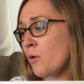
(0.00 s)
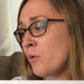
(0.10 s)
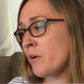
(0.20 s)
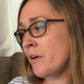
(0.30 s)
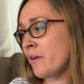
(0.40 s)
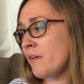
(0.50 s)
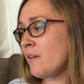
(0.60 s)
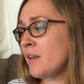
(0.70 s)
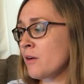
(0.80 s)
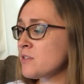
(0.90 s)
Or,
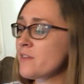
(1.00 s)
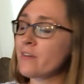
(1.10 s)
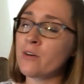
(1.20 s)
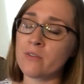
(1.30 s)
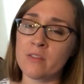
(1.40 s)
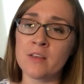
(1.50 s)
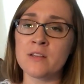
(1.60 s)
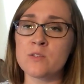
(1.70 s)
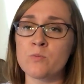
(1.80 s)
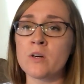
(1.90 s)
you know, difficult
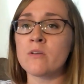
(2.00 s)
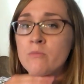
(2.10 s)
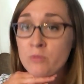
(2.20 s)
things where